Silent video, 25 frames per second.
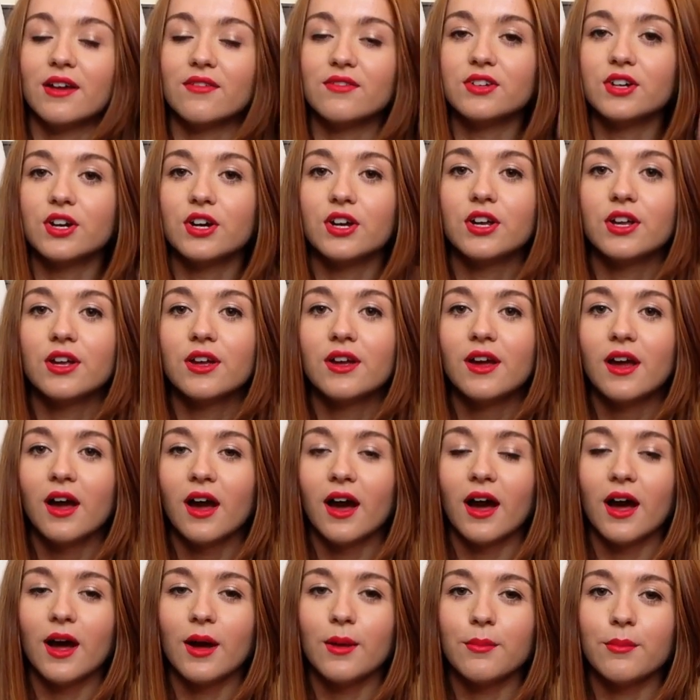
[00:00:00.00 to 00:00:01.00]
Evernote,
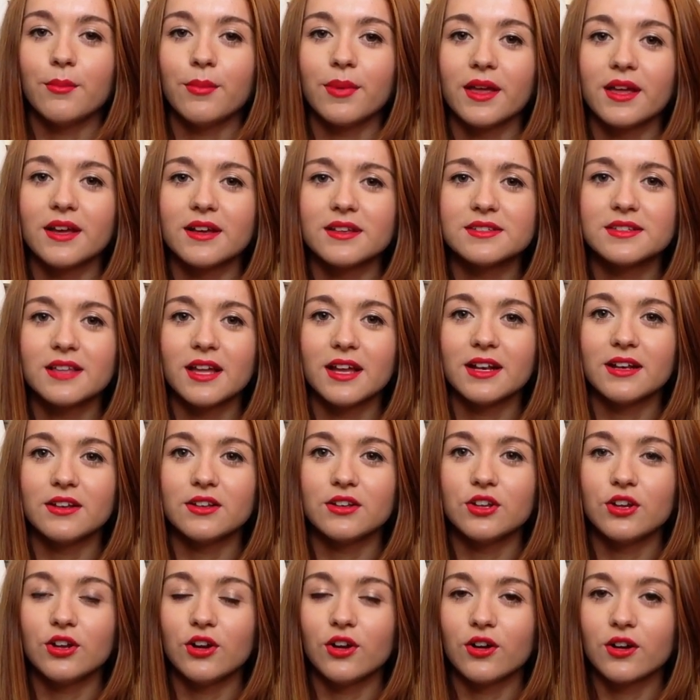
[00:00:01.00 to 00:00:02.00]
because
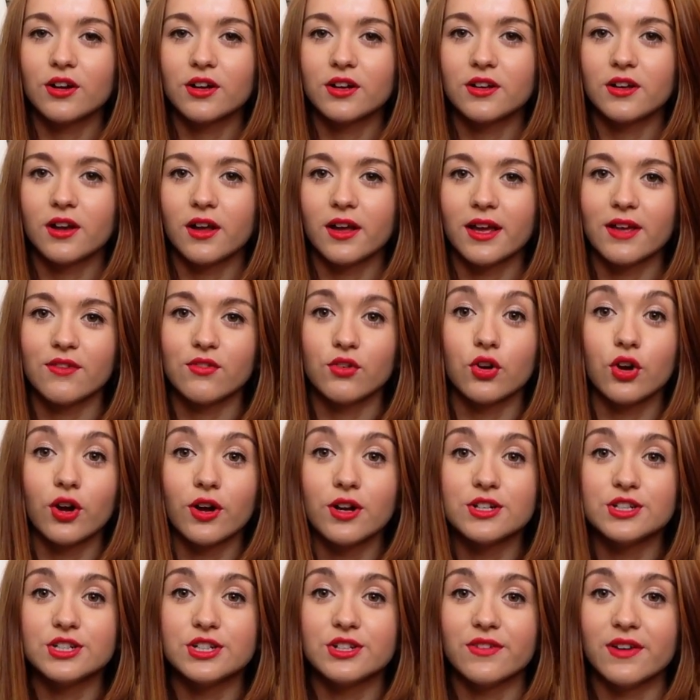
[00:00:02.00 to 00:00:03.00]
then you lot could, like, if you're
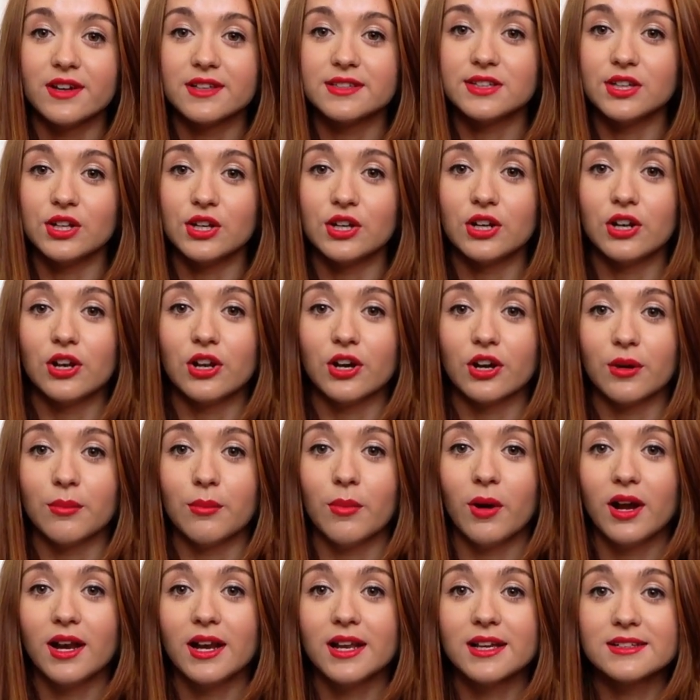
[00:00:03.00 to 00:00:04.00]
going to university, you could look at
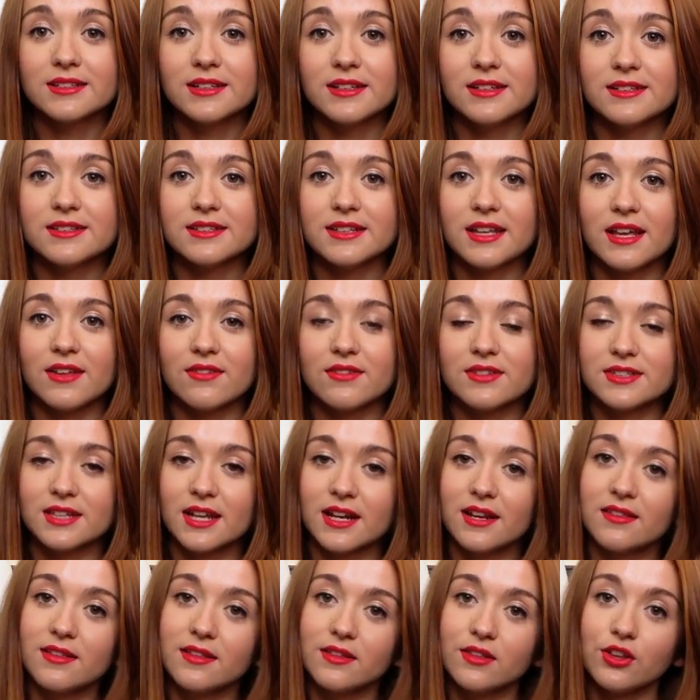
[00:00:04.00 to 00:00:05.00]
my list and see if there's
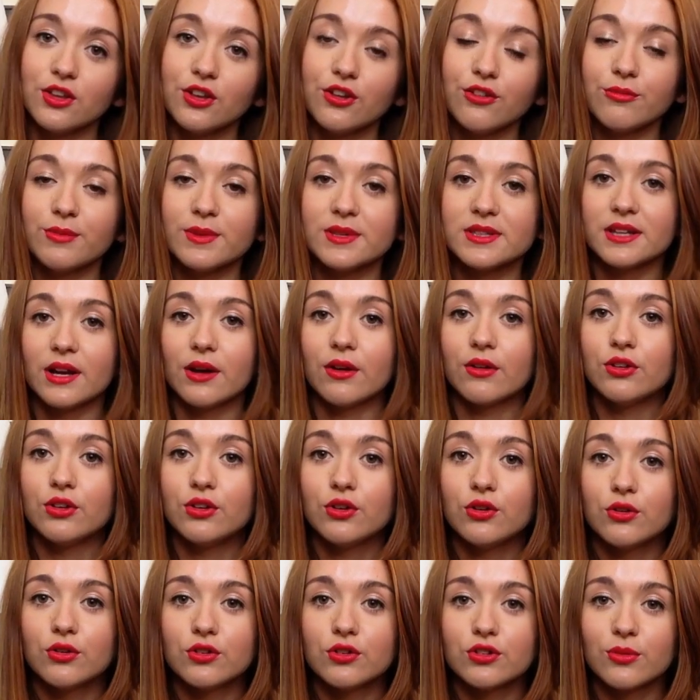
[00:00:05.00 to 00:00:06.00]
anything that you've missed out on
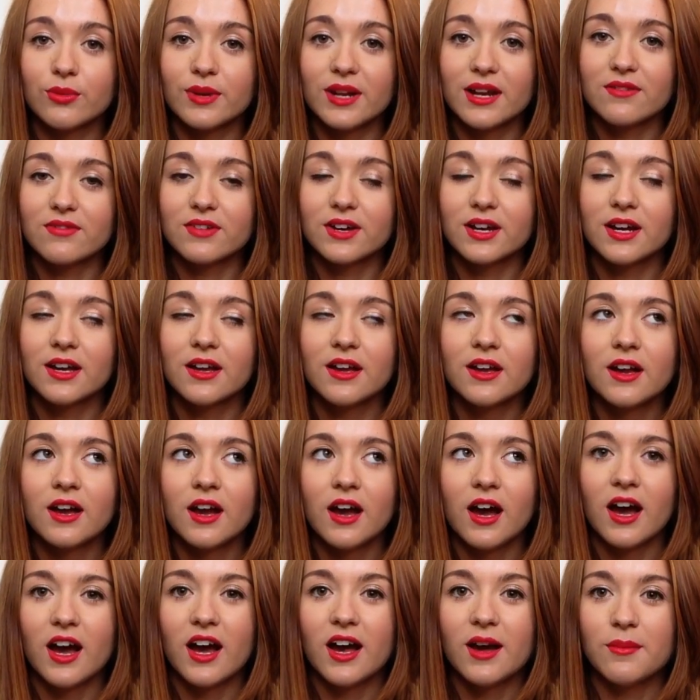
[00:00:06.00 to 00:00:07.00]
yours or whatever.
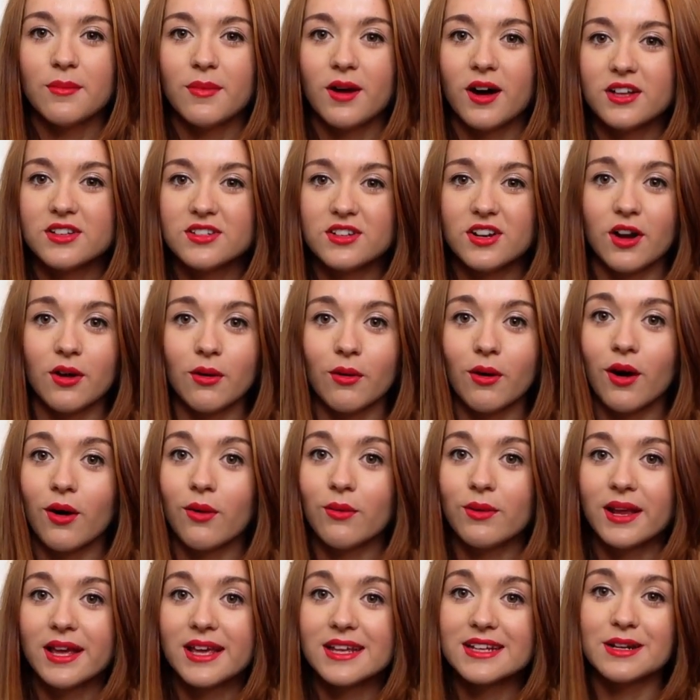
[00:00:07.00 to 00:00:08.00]
I don't know,
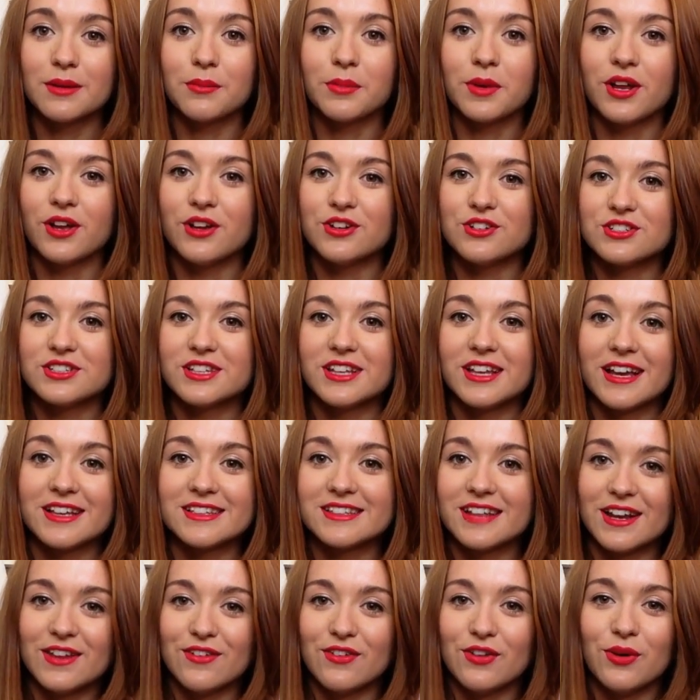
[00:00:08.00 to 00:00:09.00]
I'll link it down below just in case
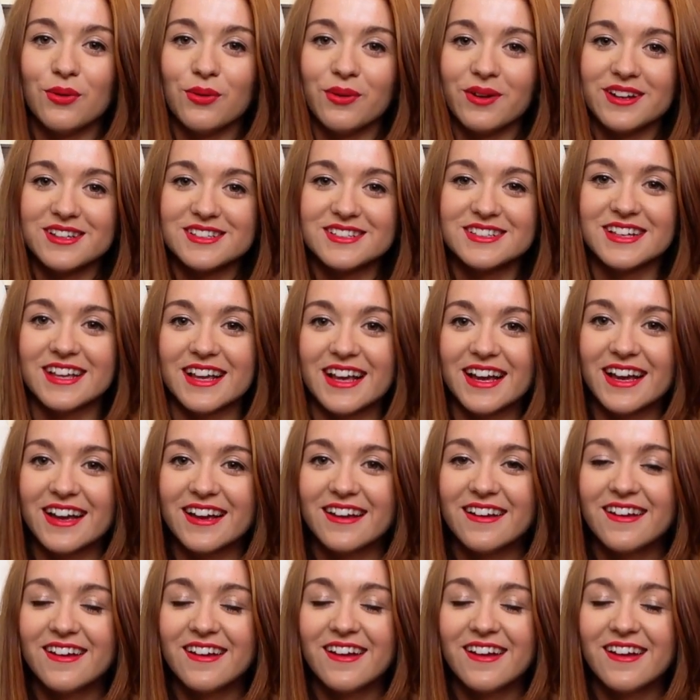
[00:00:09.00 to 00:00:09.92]
any of you want to see it.